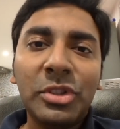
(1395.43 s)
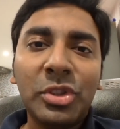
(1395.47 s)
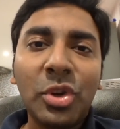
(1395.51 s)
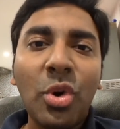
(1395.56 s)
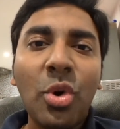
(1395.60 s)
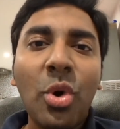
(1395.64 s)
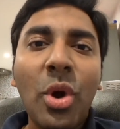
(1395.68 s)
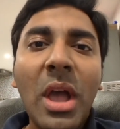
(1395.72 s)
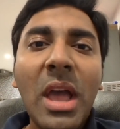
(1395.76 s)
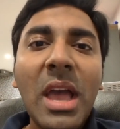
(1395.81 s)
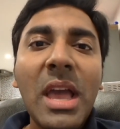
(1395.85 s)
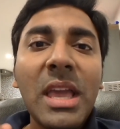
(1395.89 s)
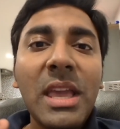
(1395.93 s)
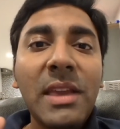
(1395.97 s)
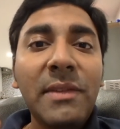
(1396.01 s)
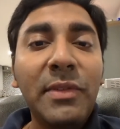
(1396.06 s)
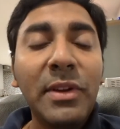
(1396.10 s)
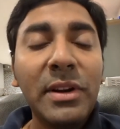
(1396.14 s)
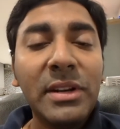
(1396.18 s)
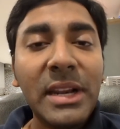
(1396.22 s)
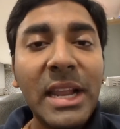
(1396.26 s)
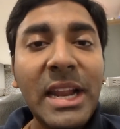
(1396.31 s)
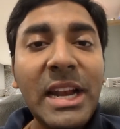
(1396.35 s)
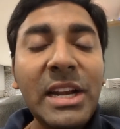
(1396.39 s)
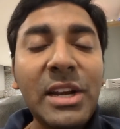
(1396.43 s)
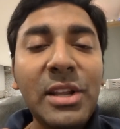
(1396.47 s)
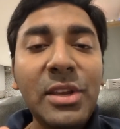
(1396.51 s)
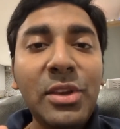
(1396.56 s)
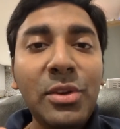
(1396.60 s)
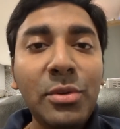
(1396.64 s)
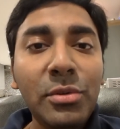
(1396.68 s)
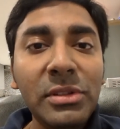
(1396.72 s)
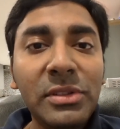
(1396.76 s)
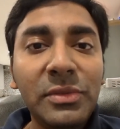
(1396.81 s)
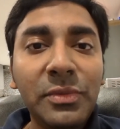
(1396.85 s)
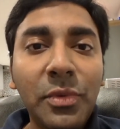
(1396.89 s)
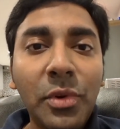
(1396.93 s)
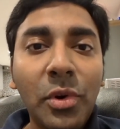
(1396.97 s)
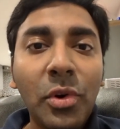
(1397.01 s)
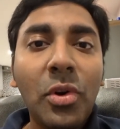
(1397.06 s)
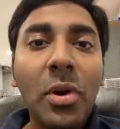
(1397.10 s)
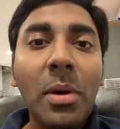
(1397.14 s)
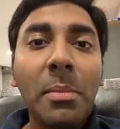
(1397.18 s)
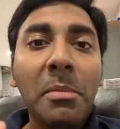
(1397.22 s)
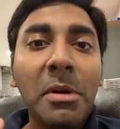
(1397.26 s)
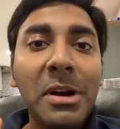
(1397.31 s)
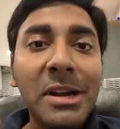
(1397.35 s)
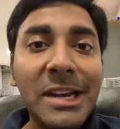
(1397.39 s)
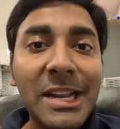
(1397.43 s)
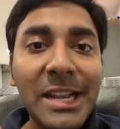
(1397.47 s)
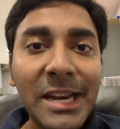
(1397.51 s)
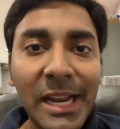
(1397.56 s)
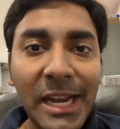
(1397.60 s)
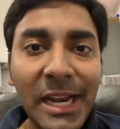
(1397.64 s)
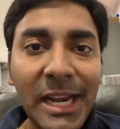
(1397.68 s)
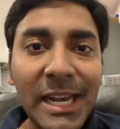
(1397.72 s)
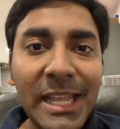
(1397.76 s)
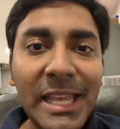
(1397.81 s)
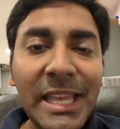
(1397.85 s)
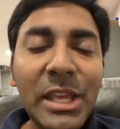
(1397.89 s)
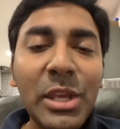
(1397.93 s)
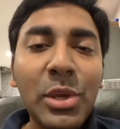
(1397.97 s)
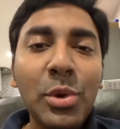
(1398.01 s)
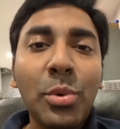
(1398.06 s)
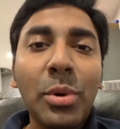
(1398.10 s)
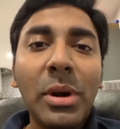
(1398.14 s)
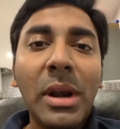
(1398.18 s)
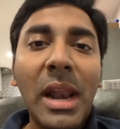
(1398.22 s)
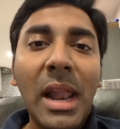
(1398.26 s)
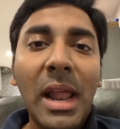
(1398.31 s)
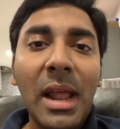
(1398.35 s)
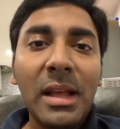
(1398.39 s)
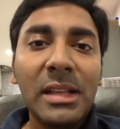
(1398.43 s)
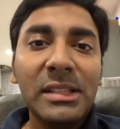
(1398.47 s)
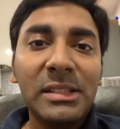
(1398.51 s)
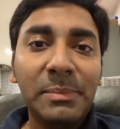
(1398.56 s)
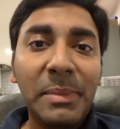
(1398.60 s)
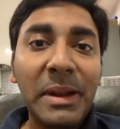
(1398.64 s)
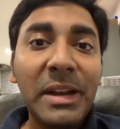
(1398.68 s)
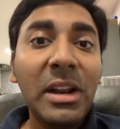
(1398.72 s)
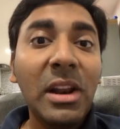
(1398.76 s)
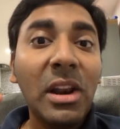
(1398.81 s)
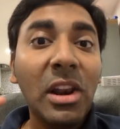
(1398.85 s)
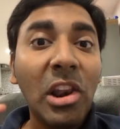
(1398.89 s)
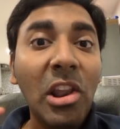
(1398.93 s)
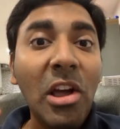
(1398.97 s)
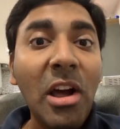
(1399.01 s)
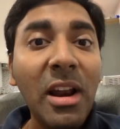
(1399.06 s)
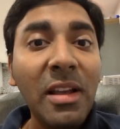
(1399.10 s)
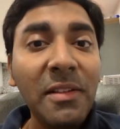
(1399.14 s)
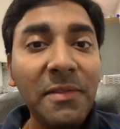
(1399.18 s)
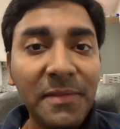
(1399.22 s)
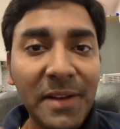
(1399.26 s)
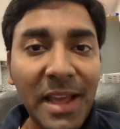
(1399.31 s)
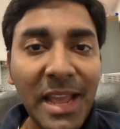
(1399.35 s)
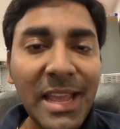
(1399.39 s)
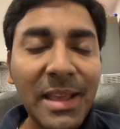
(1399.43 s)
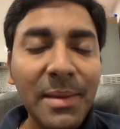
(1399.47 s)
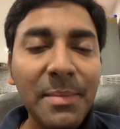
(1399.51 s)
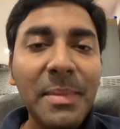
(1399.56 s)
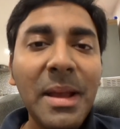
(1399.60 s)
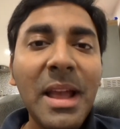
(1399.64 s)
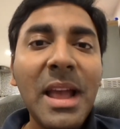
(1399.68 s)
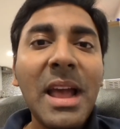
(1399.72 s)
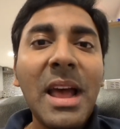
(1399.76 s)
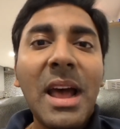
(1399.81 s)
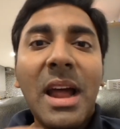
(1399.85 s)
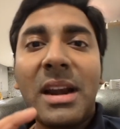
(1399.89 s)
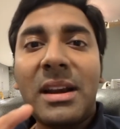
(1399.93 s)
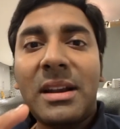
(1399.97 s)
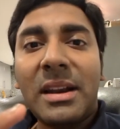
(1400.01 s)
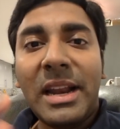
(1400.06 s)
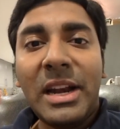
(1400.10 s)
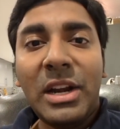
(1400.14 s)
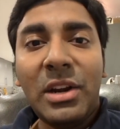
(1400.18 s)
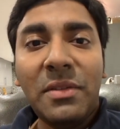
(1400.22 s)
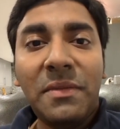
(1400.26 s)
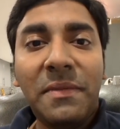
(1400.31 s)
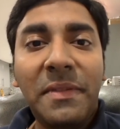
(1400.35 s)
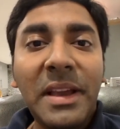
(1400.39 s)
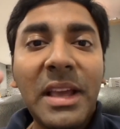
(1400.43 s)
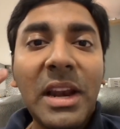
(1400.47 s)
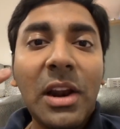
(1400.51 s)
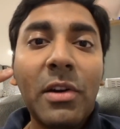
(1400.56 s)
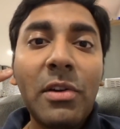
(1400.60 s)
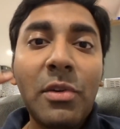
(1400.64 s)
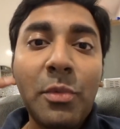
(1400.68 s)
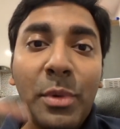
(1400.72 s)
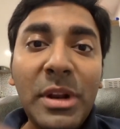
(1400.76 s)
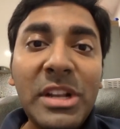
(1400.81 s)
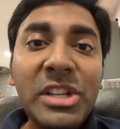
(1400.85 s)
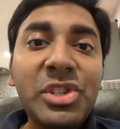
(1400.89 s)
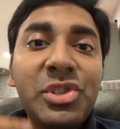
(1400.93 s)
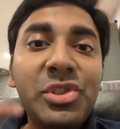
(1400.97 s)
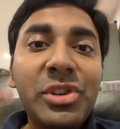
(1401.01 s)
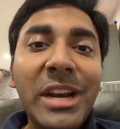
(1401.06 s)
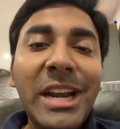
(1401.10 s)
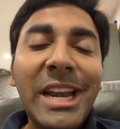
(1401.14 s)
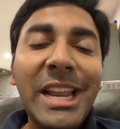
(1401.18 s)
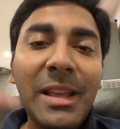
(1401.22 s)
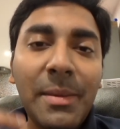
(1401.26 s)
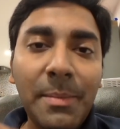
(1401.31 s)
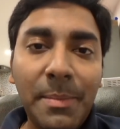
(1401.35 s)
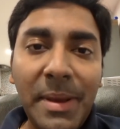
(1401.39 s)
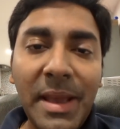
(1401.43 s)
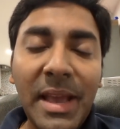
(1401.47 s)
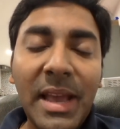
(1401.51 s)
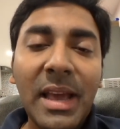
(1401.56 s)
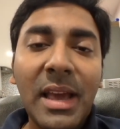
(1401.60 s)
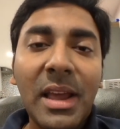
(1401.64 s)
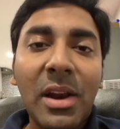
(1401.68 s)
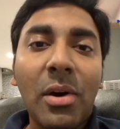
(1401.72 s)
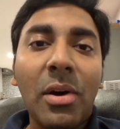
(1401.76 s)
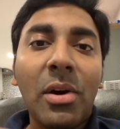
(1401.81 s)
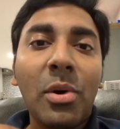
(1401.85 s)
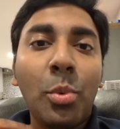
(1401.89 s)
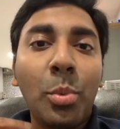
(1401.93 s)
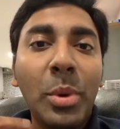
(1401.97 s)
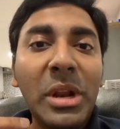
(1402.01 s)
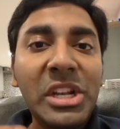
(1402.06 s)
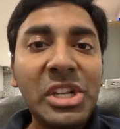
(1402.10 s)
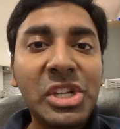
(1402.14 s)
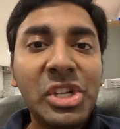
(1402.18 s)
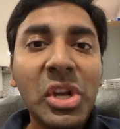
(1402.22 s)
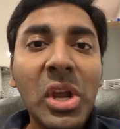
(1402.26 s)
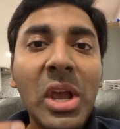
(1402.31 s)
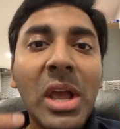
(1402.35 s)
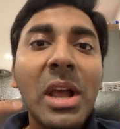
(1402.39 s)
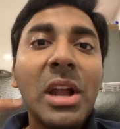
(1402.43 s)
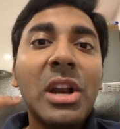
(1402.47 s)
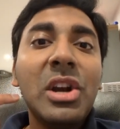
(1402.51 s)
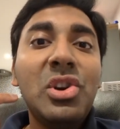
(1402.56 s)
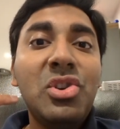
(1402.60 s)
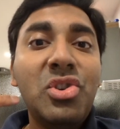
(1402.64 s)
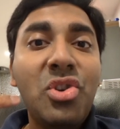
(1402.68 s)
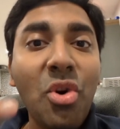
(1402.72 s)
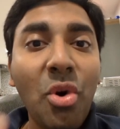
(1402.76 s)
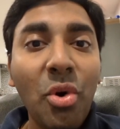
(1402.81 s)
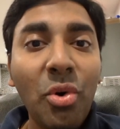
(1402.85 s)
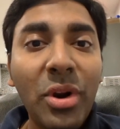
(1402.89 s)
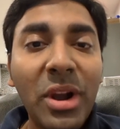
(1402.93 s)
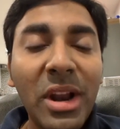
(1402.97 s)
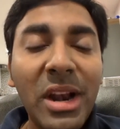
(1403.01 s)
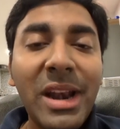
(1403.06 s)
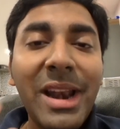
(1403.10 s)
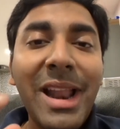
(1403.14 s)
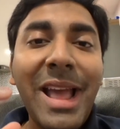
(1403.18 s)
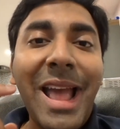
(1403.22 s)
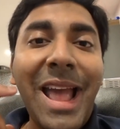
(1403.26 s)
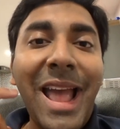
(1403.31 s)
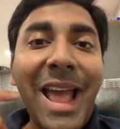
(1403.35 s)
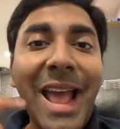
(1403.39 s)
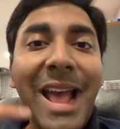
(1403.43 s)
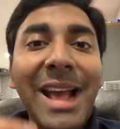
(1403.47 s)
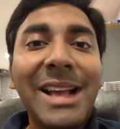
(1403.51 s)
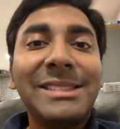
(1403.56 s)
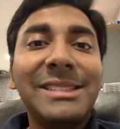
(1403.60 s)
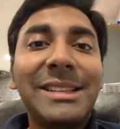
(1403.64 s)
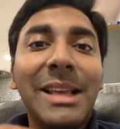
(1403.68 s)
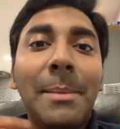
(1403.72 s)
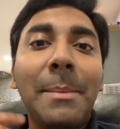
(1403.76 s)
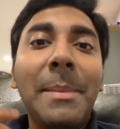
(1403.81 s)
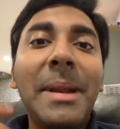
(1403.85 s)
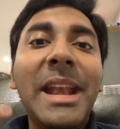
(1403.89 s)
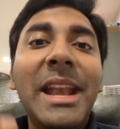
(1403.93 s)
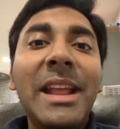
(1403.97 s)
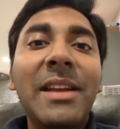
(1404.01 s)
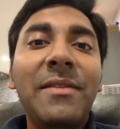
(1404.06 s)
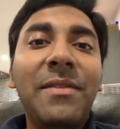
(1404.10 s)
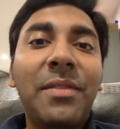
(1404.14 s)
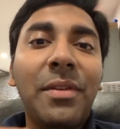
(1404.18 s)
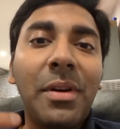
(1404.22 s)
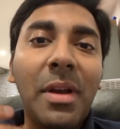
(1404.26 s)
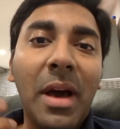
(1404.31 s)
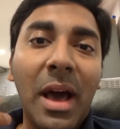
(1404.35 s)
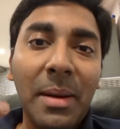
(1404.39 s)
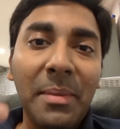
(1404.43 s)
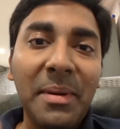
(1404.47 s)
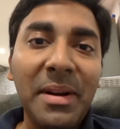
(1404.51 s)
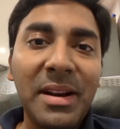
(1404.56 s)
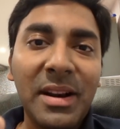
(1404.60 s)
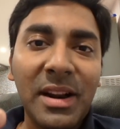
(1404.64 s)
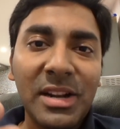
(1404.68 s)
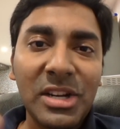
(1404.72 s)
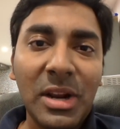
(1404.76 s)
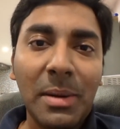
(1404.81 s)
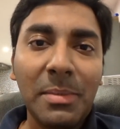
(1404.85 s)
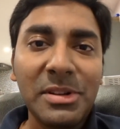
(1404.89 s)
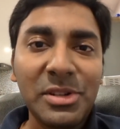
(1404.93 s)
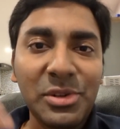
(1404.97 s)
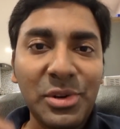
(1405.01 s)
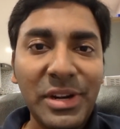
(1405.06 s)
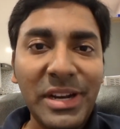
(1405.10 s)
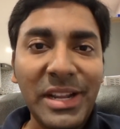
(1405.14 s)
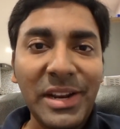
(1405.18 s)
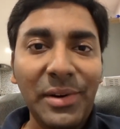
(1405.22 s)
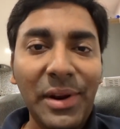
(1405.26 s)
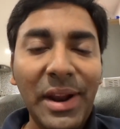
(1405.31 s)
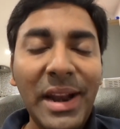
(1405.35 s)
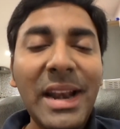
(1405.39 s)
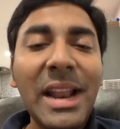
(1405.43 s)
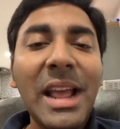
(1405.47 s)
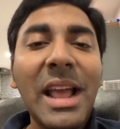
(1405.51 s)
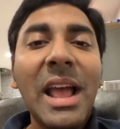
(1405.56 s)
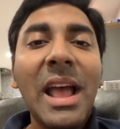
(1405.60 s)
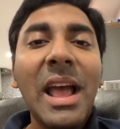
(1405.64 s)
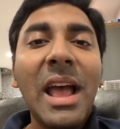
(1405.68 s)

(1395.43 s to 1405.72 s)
So if you're trying to use Furucombo directly, you will spend a lot of time trying to figure out which trading pair or which token has a meaningful arbitrage opportunity, right?